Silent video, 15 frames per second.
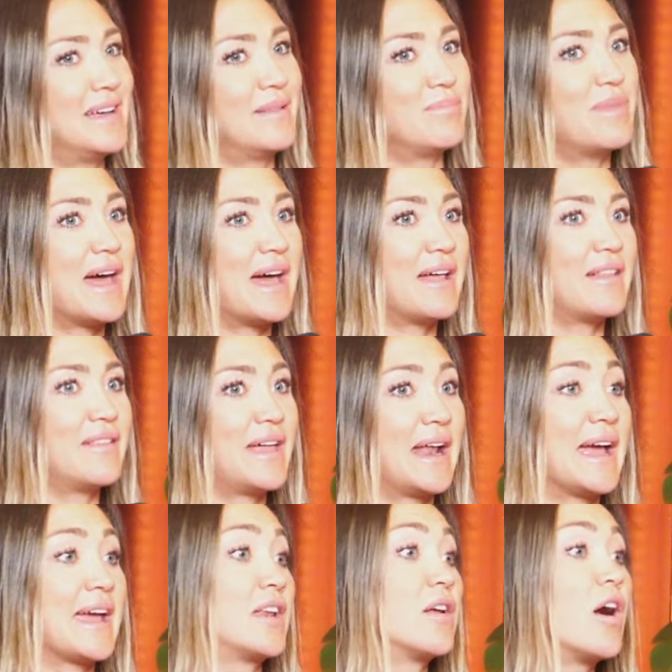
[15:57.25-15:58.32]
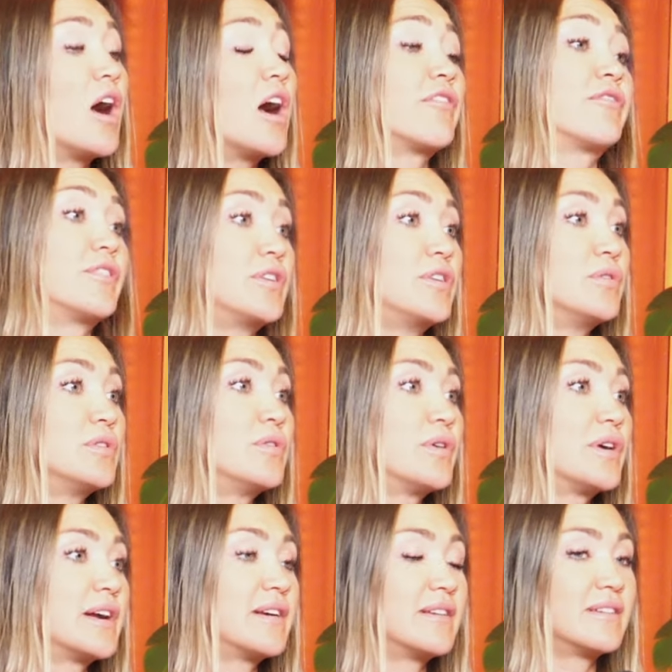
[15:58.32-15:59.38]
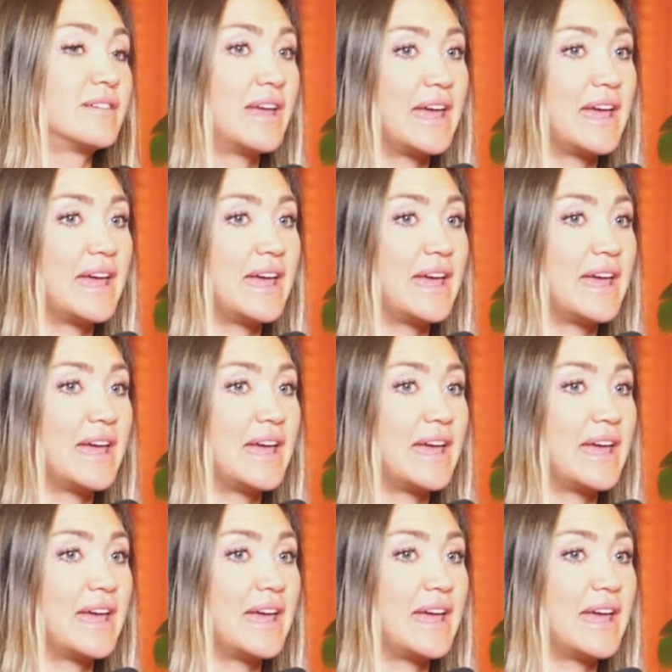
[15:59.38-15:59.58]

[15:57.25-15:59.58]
that that I can offer you, Lord? Yeah.